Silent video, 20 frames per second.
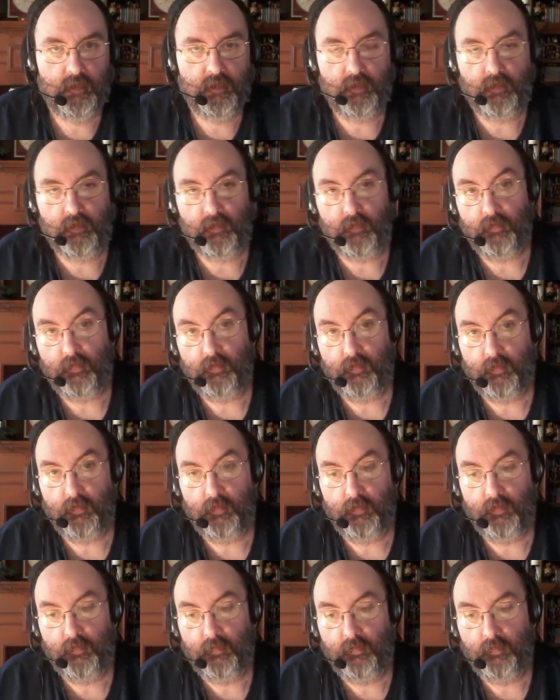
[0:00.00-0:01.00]
Now,
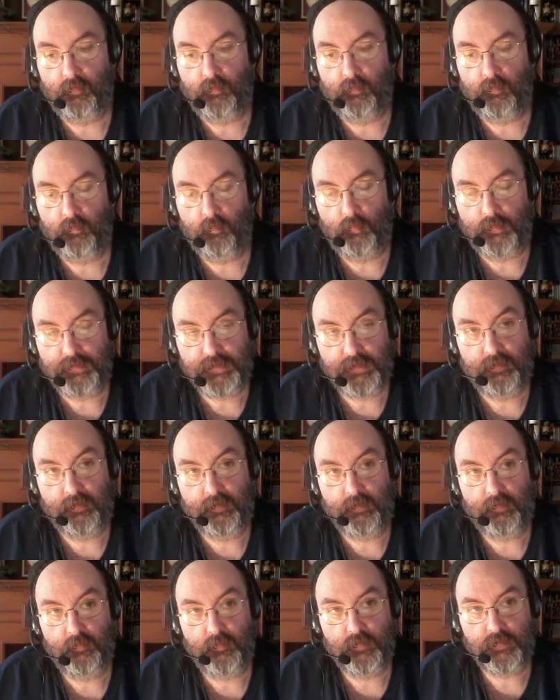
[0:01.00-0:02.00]

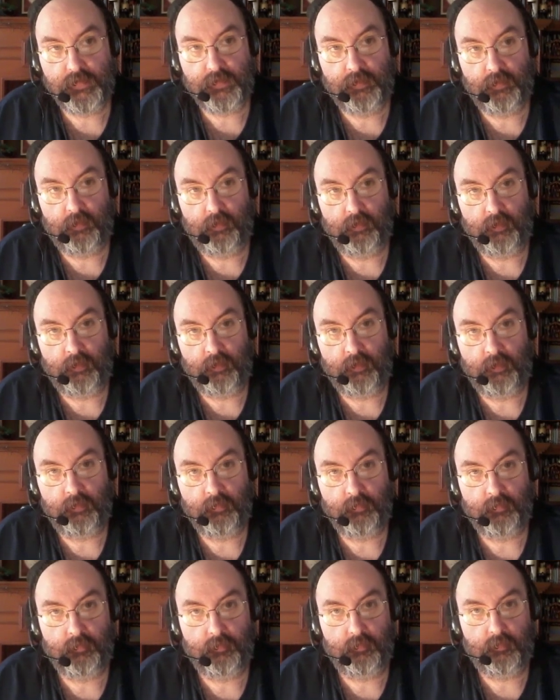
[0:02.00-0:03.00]
recently there was an,
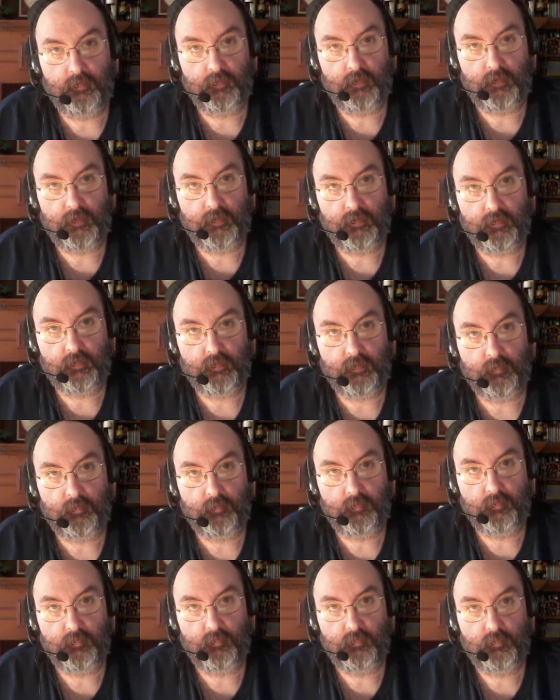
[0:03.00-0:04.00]
another uh,
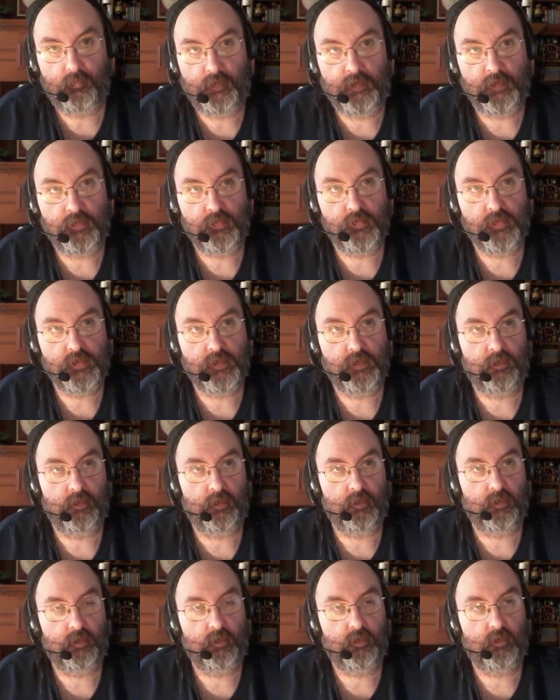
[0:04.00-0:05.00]

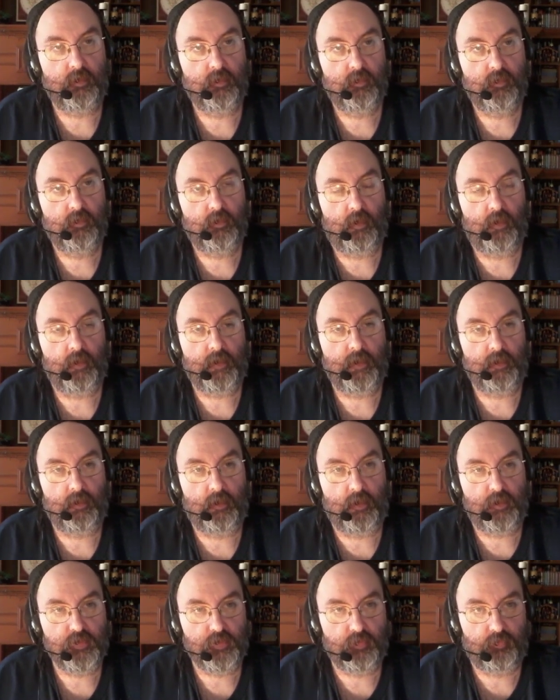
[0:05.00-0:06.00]
interesting
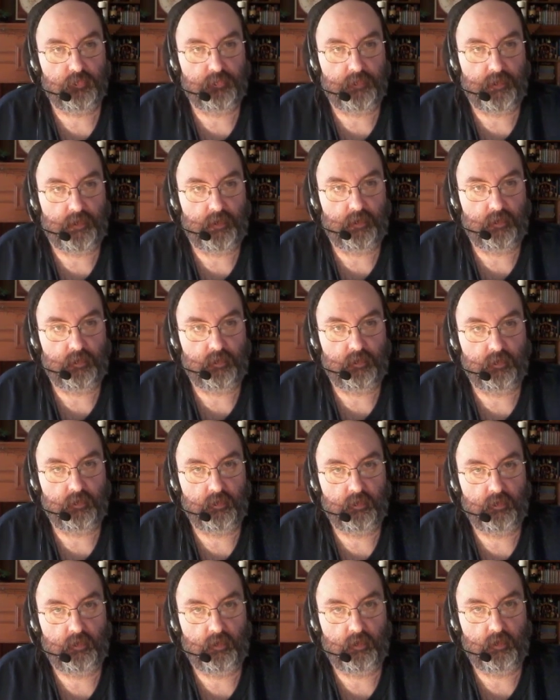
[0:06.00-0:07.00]
archaeological find
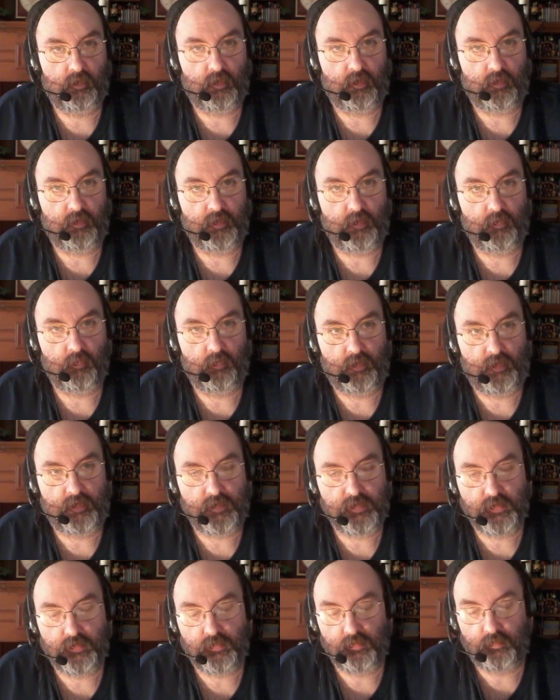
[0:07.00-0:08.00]
uh, that
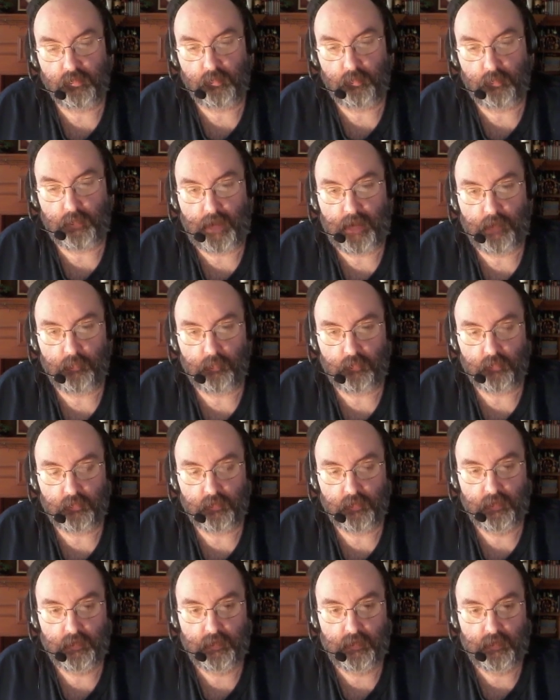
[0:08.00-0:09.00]
relates to the Bible.
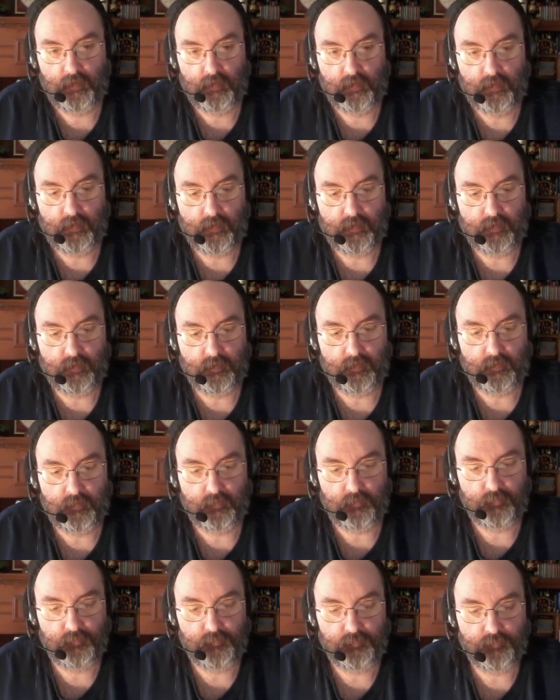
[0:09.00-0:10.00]

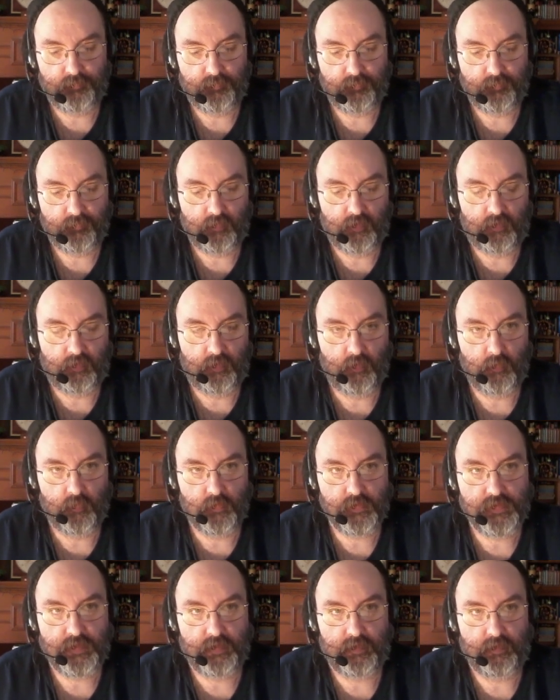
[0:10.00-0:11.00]
Um, there
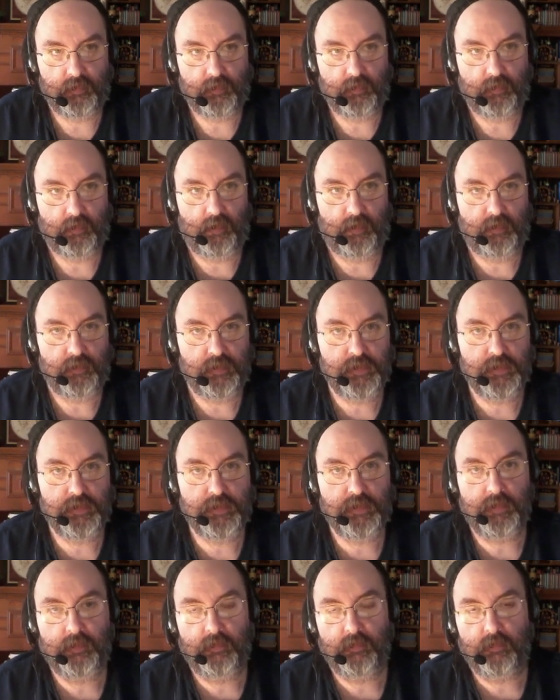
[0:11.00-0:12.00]
was a, a
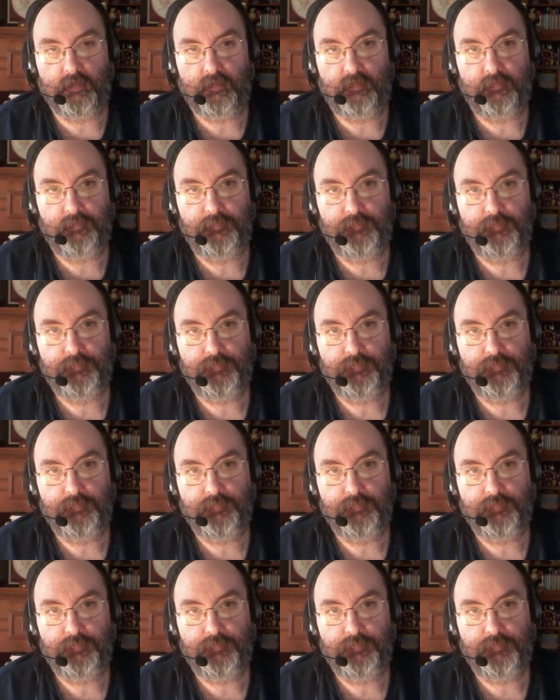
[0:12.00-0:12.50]
stela,